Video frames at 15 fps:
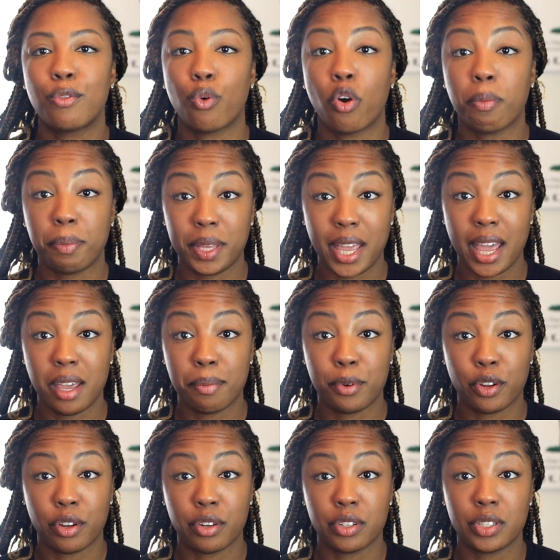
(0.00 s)
thought
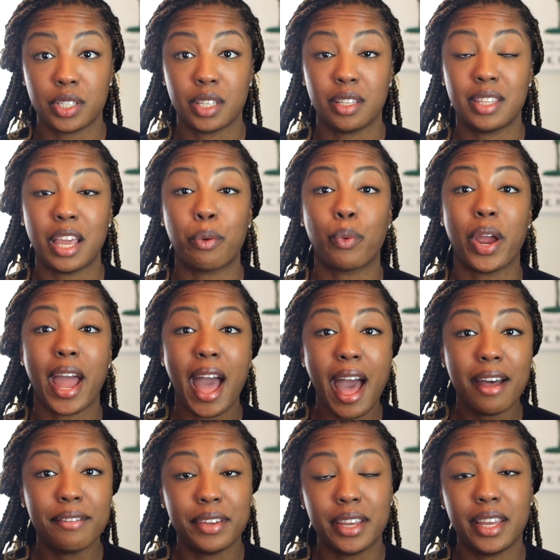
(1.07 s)
behaviors they were
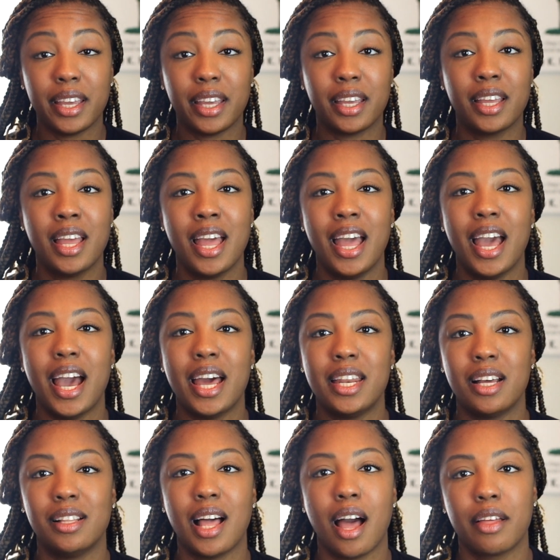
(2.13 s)
having and
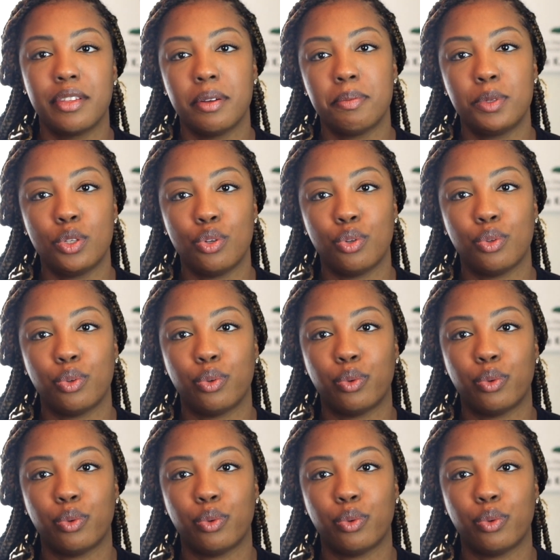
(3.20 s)
allow them to